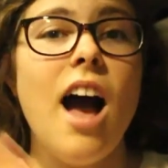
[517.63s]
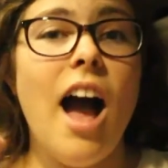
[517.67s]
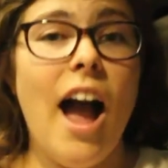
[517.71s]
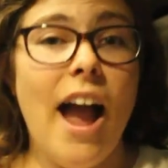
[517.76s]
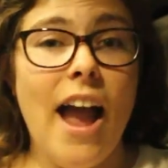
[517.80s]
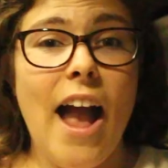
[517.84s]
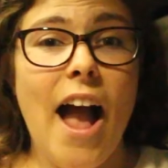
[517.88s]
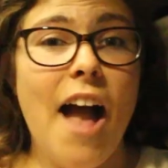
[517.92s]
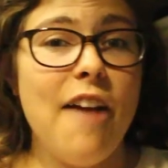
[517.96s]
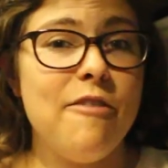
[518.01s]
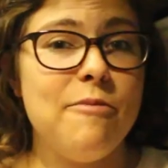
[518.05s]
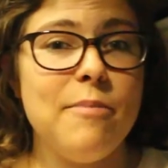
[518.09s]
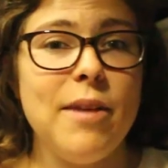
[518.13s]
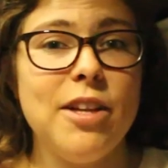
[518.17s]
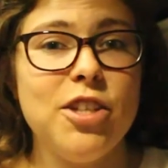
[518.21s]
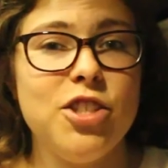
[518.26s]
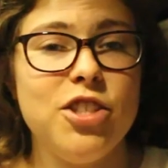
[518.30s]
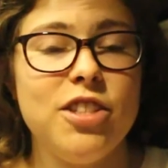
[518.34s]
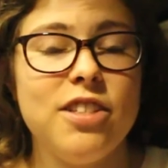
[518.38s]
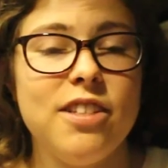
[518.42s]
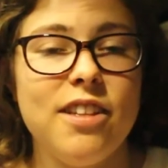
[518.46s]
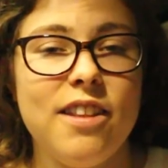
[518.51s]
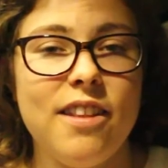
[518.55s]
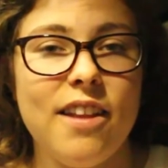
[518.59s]
I have
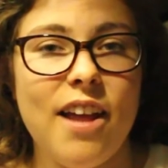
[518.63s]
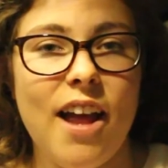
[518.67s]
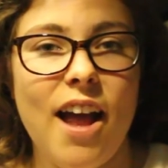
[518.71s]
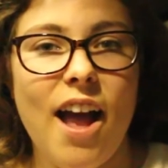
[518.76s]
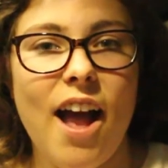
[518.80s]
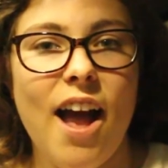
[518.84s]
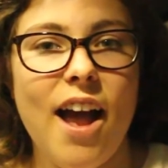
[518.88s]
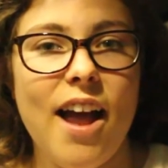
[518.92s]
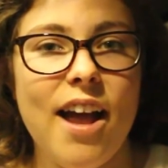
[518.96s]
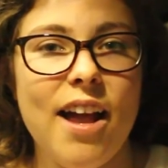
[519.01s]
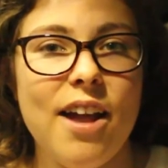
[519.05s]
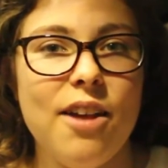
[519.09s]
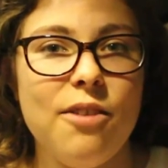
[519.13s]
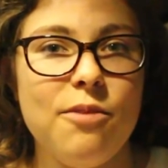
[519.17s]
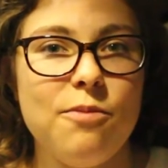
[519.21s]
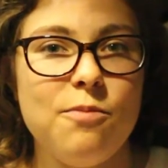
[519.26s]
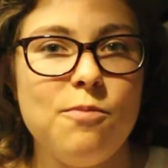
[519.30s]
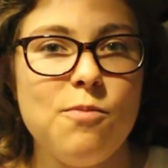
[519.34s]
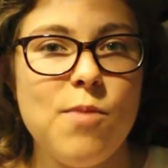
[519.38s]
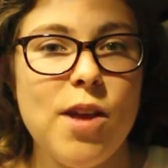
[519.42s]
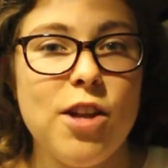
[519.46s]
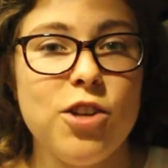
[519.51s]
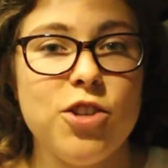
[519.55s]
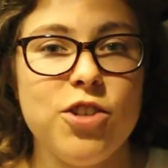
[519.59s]
mentioned that
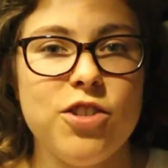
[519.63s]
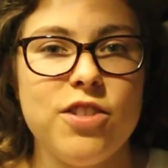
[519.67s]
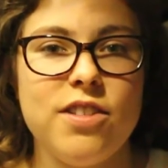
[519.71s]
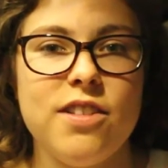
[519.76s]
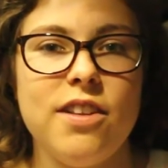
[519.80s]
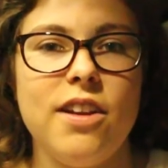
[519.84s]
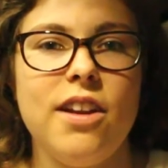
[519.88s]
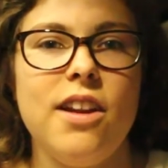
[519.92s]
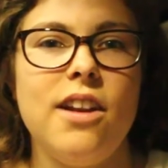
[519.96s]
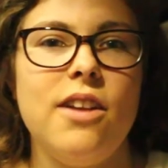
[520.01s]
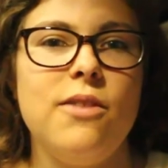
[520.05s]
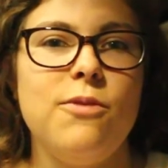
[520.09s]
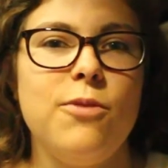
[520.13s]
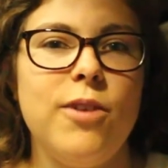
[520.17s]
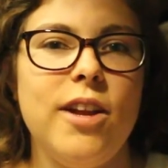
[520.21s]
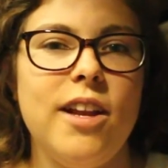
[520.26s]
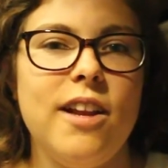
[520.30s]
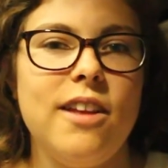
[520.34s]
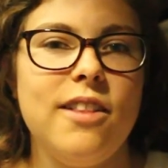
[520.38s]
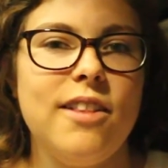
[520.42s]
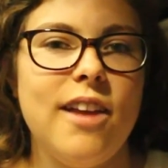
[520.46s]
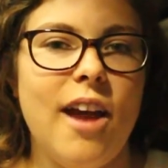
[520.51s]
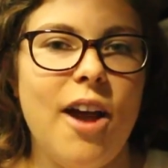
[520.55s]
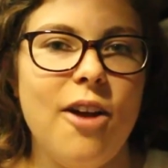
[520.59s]
I'm interested in
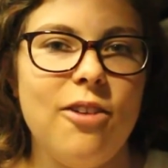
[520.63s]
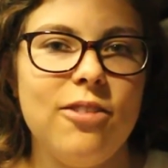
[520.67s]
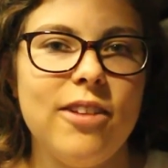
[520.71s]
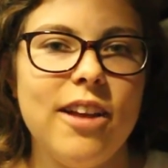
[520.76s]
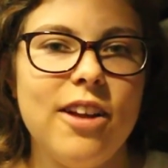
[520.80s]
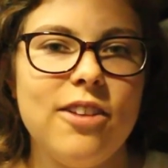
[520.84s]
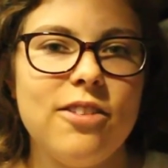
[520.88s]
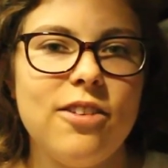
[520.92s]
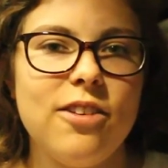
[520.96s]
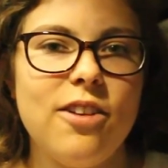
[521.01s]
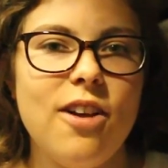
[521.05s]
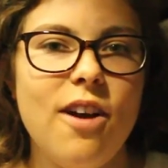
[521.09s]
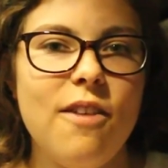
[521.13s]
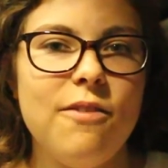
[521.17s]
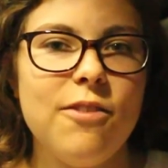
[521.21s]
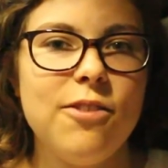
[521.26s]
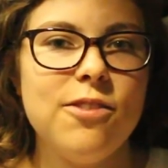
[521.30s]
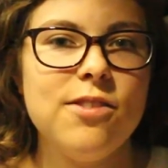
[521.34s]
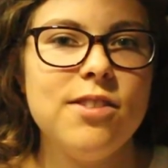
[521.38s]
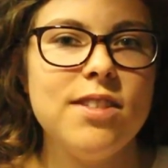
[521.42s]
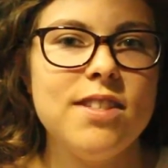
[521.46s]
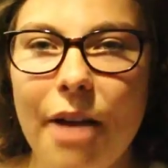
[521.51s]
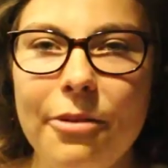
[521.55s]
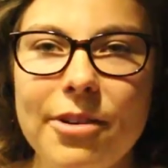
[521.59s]
reading the Outlander
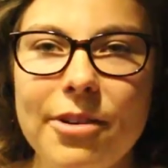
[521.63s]
novels.